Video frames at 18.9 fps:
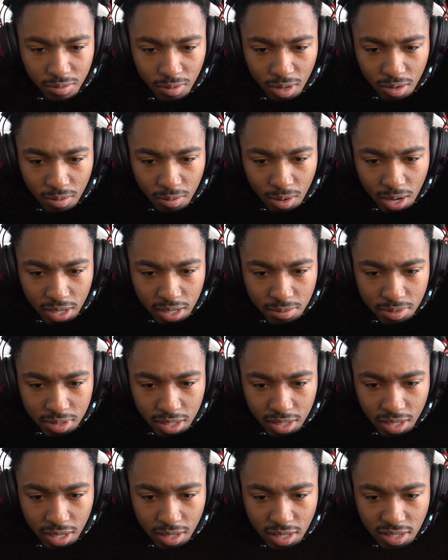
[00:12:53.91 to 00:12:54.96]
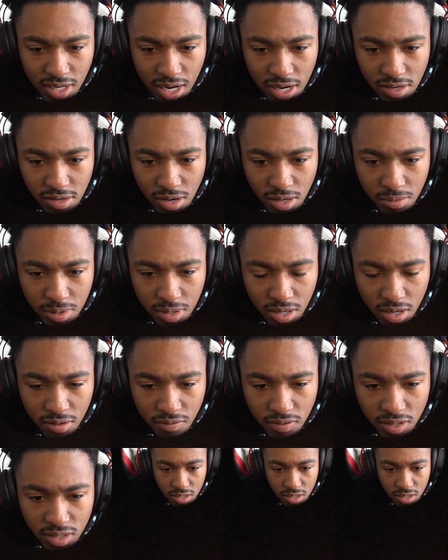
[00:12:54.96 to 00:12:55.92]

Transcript: Why I keep saying that? That's how I know I'm getting nervous.